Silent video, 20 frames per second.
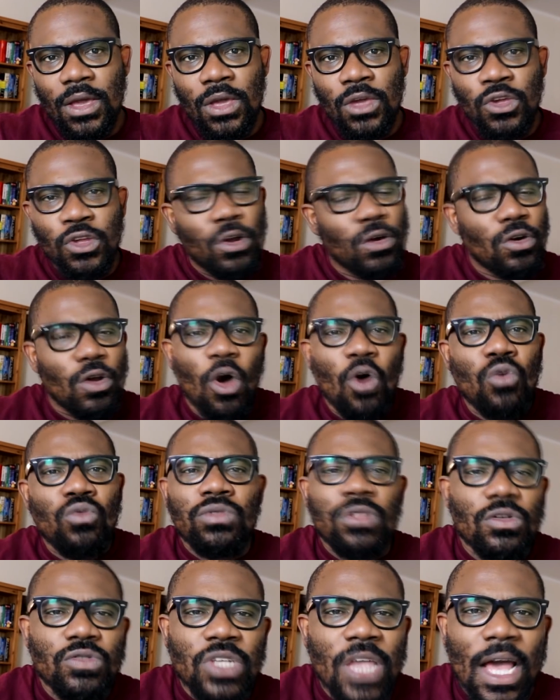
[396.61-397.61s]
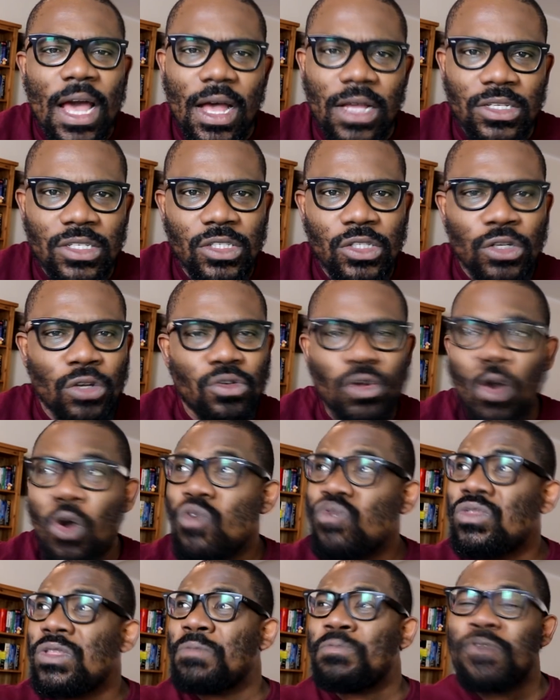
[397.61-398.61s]
You don't own those cars. You don't
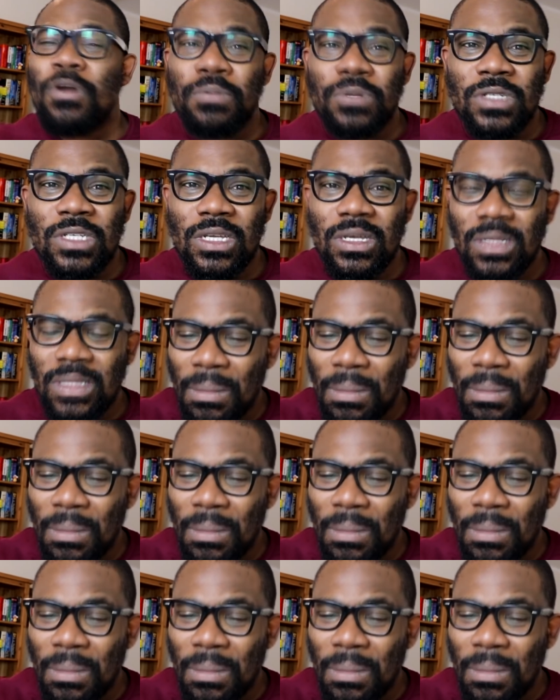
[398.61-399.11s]
own the property.